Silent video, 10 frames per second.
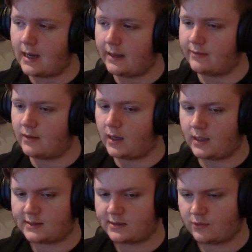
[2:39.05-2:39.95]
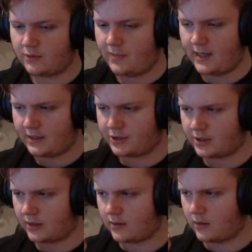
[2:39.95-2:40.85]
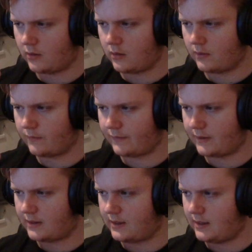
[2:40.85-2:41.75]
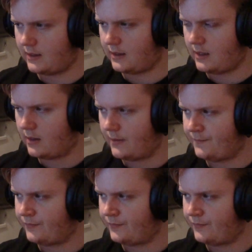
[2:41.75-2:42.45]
in that I saw a picture of the